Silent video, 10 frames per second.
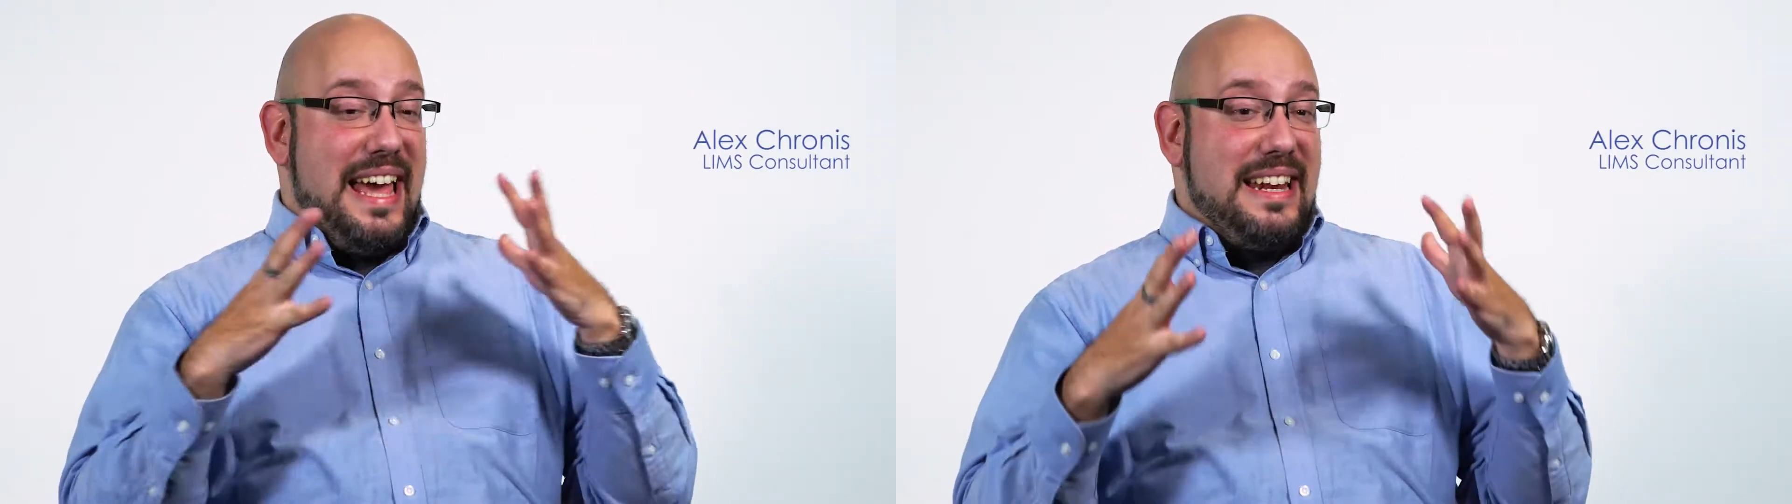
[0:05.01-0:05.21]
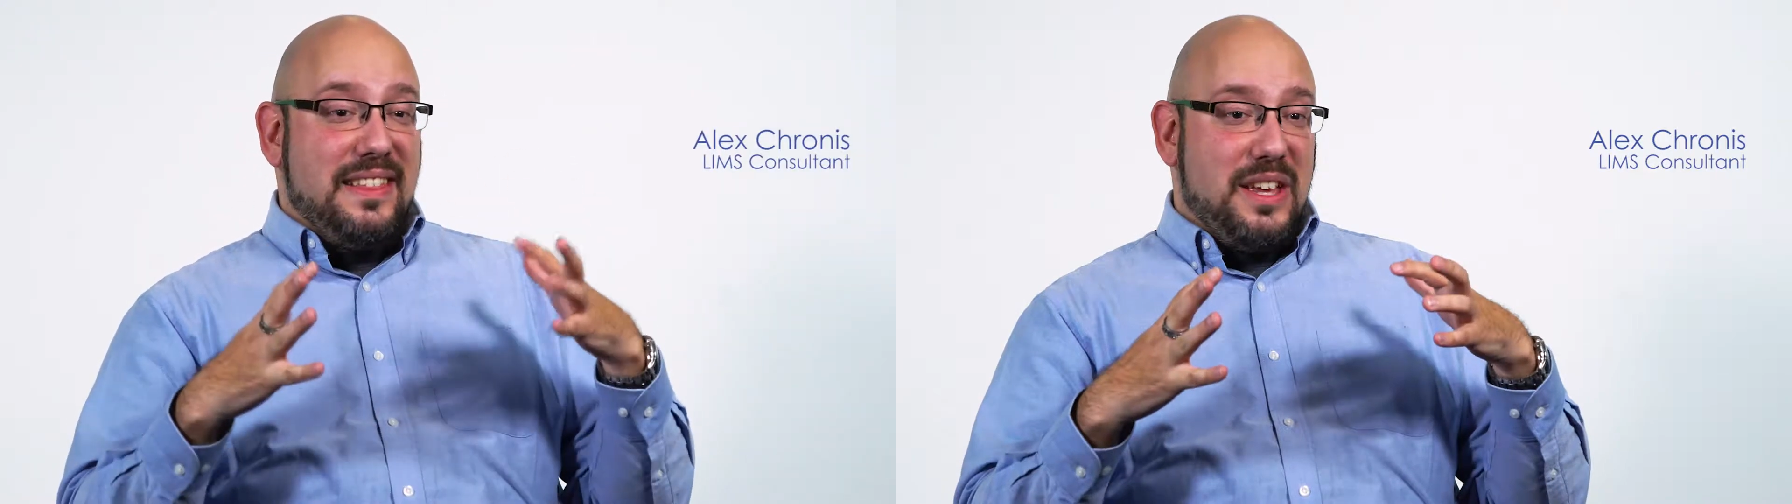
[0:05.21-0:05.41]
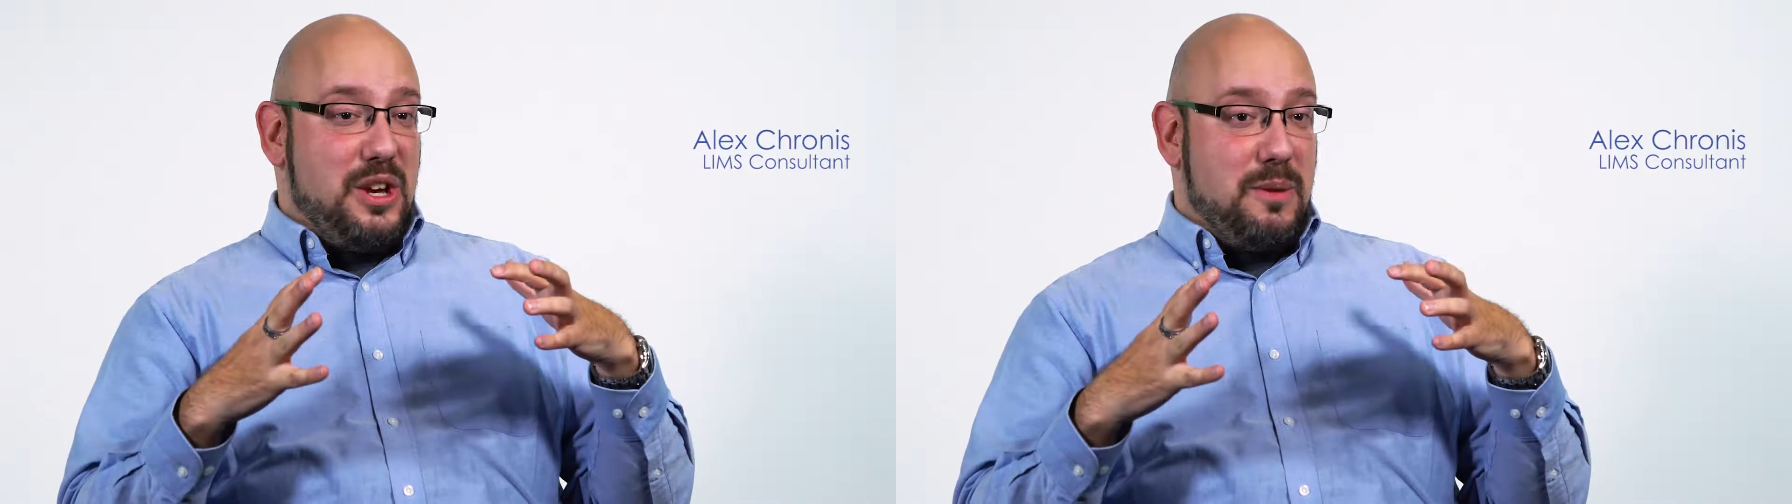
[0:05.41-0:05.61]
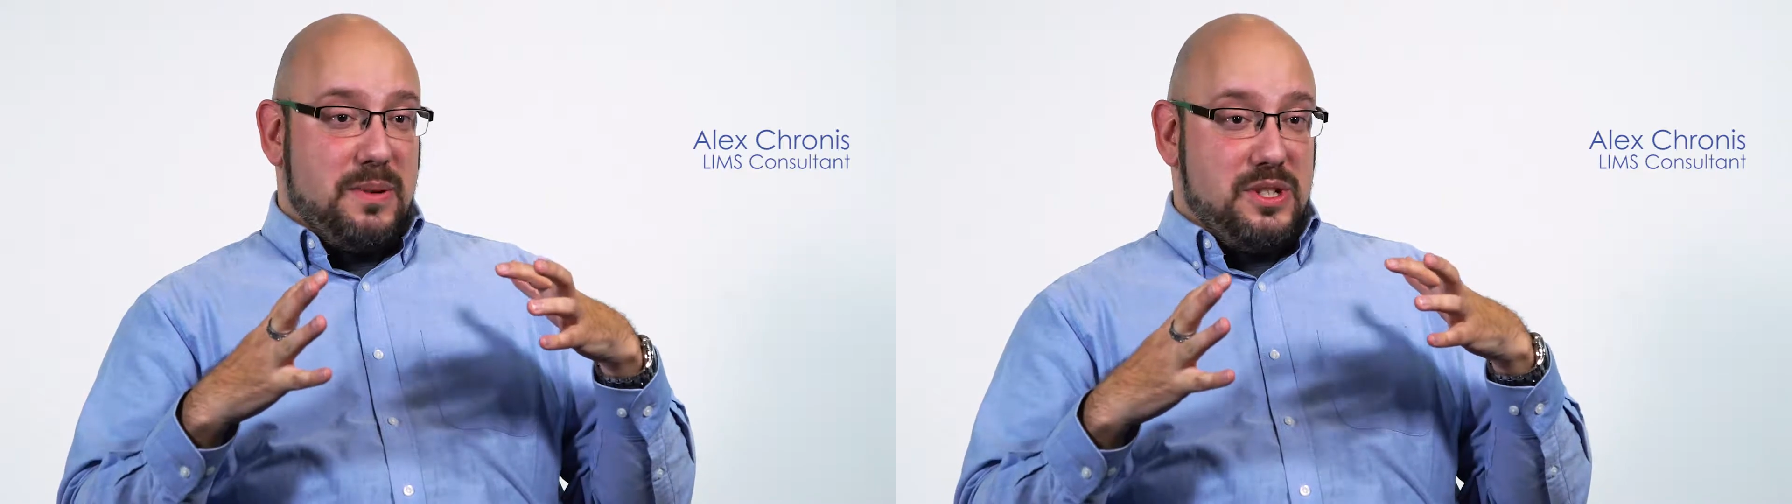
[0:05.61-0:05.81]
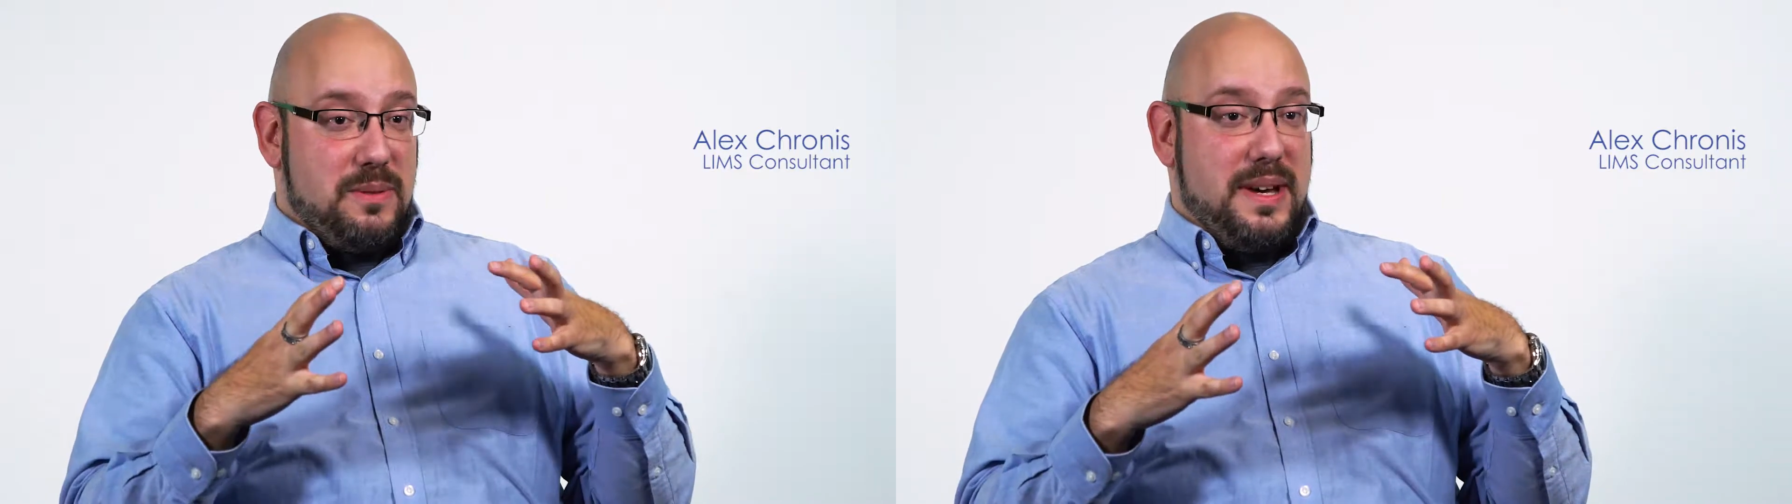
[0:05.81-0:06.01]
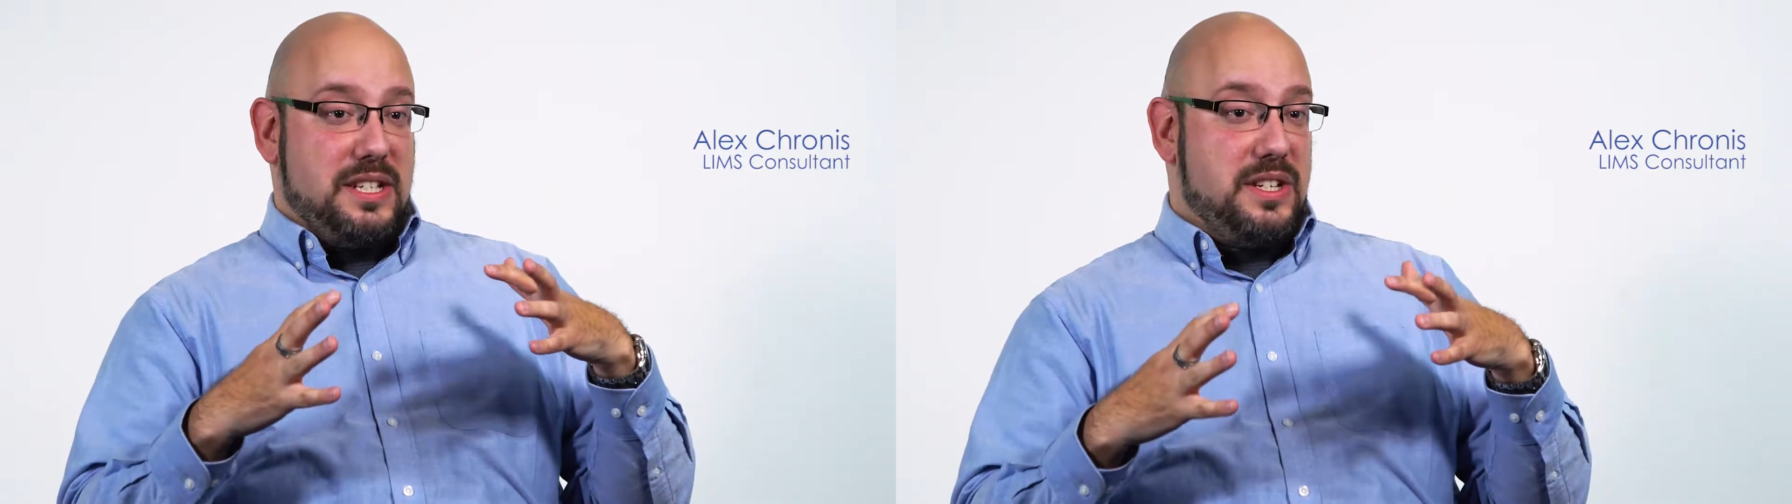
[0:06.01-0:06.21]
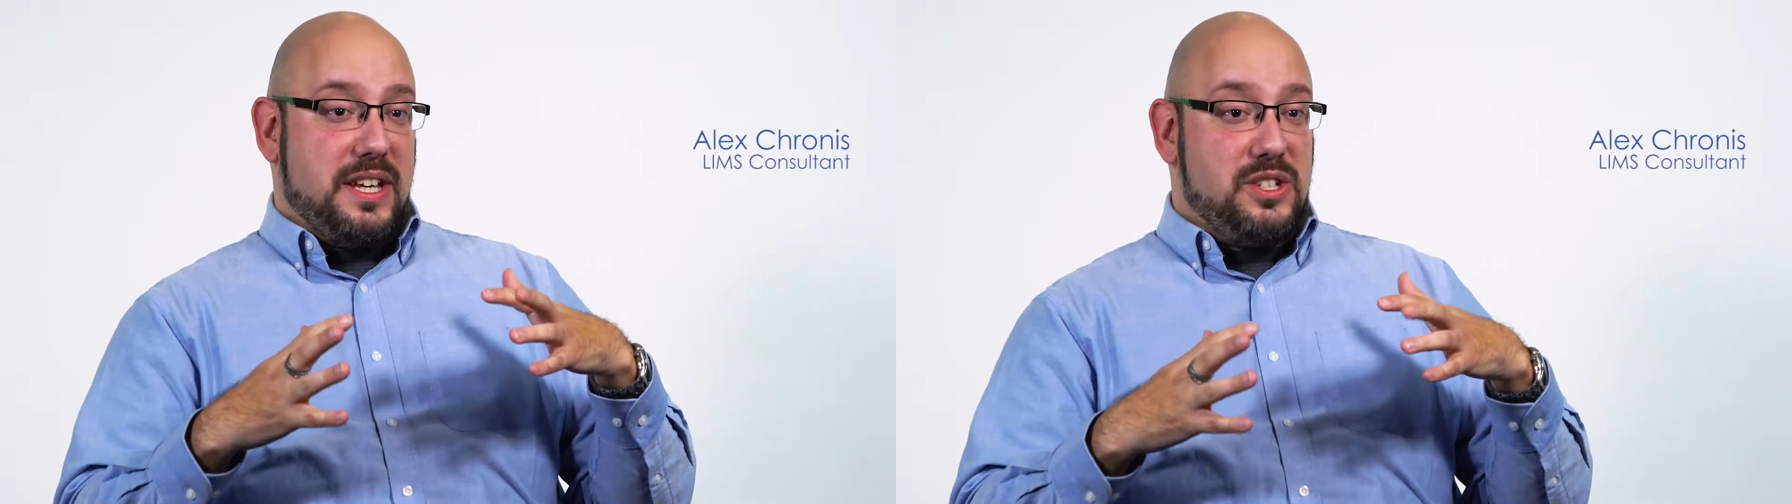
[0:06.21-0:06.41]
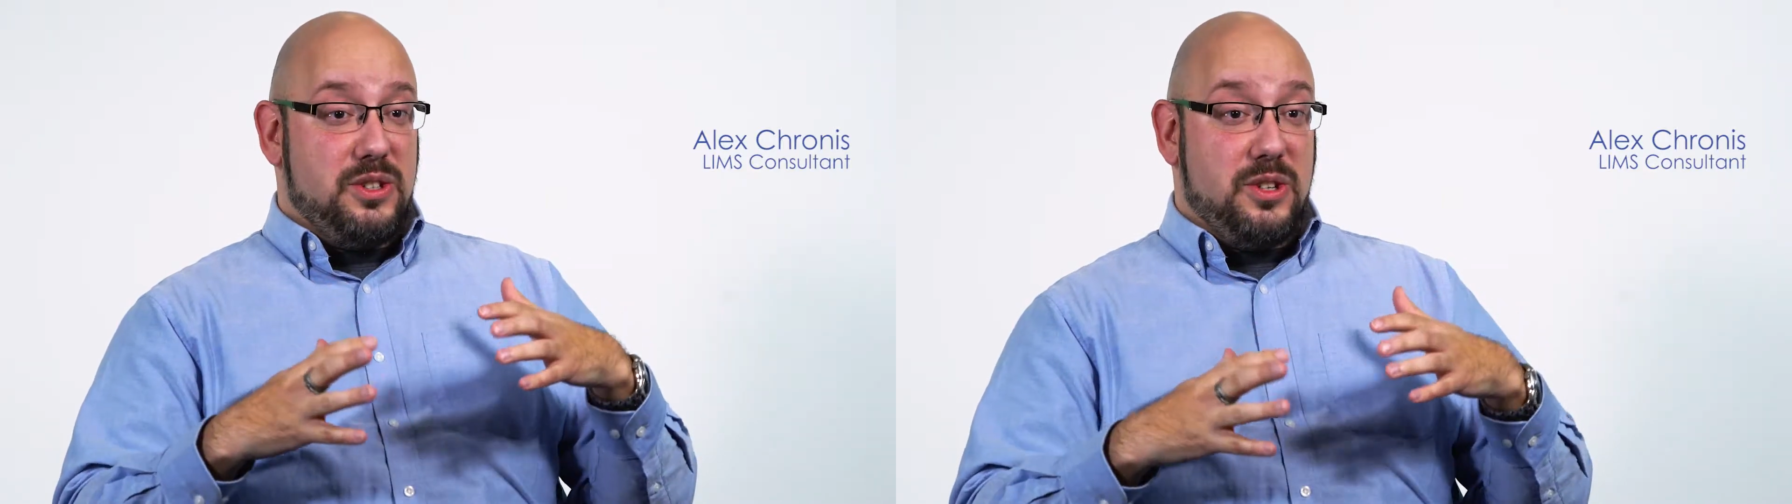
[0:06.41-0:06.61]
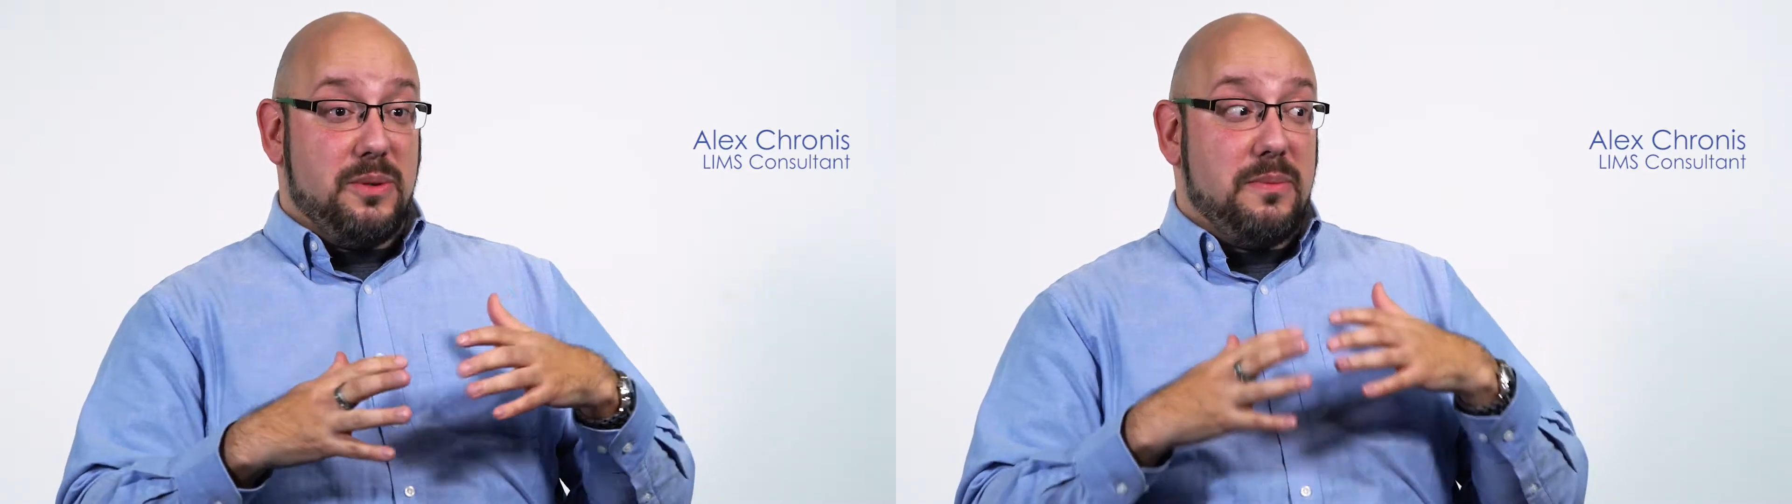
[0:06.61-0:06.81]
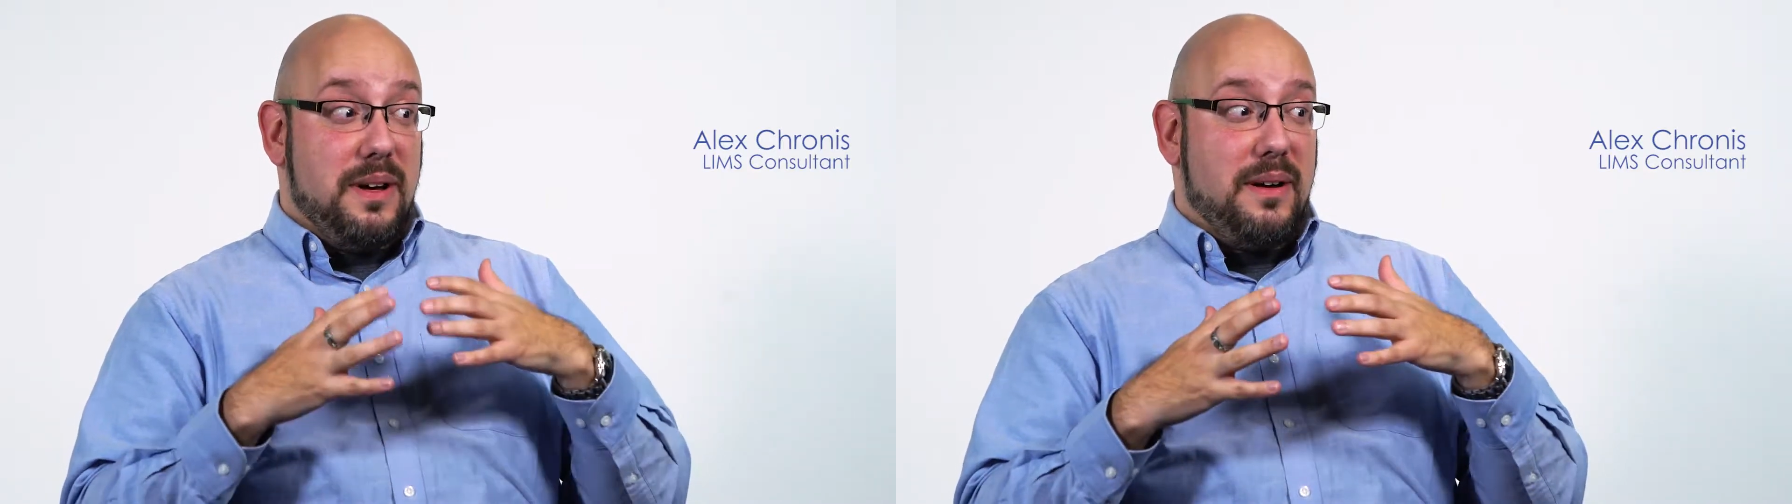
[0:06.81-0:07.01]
anything you can put your imagination to.